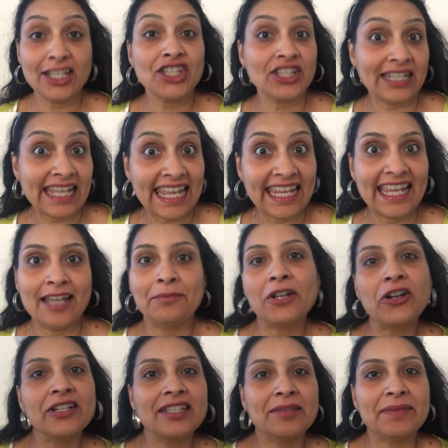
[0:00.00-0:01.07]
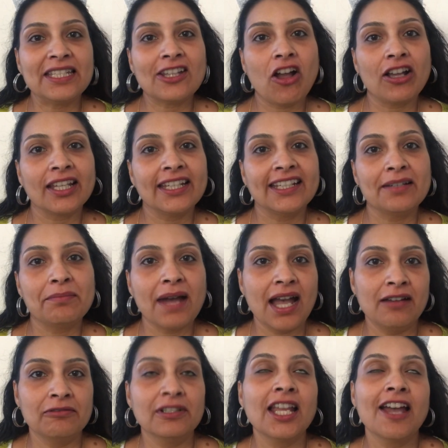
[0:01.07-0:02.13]
Today I'm going to be talking
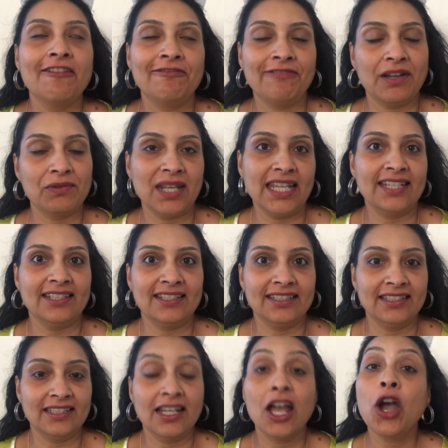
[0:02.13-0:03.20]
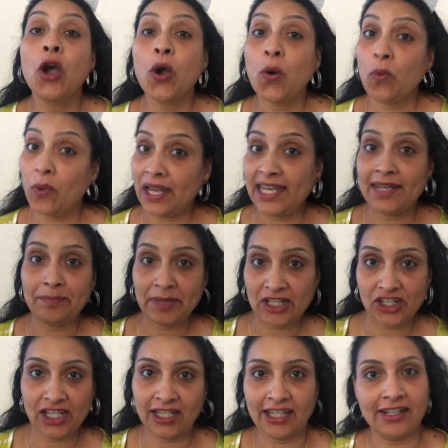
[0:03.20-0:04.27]
about foundation. One in
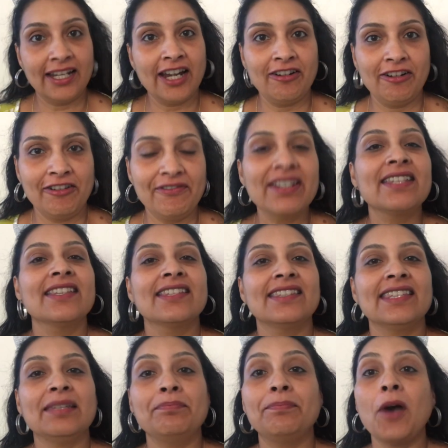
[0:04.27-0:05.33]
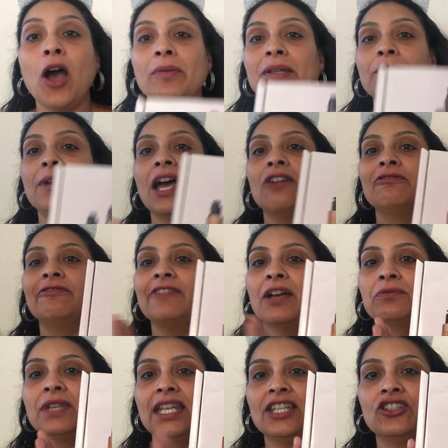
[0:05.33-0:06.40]
particular, which is the Bobbi Brown
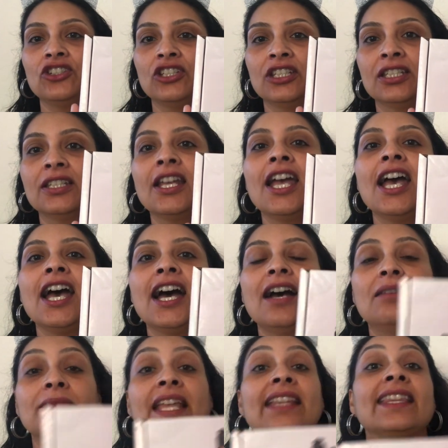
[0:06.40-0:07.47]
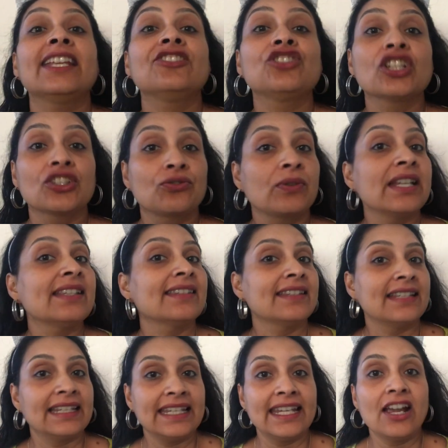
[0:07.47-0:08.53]
foundation that they just
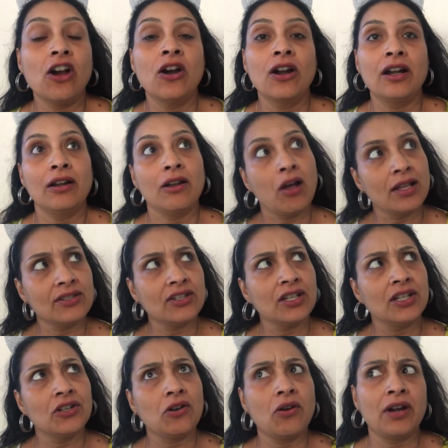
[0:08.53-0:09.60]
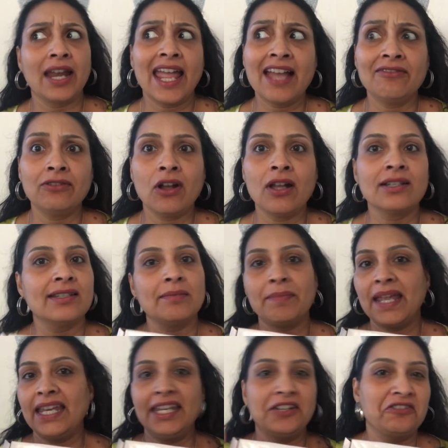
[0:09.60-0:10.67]
recently are launching or have launched
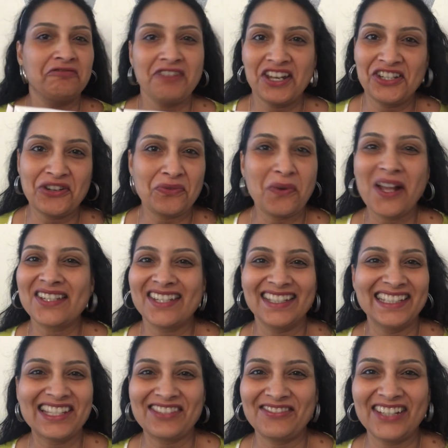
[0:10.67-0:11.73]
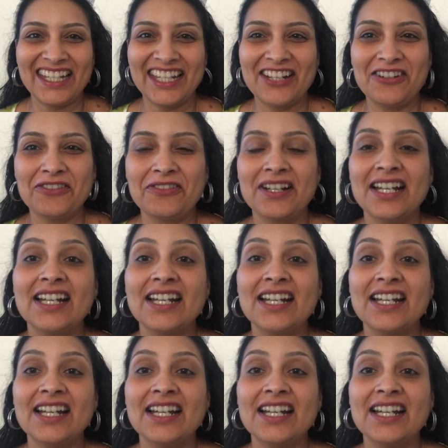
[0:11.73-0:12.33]
depending on when you're watching this video.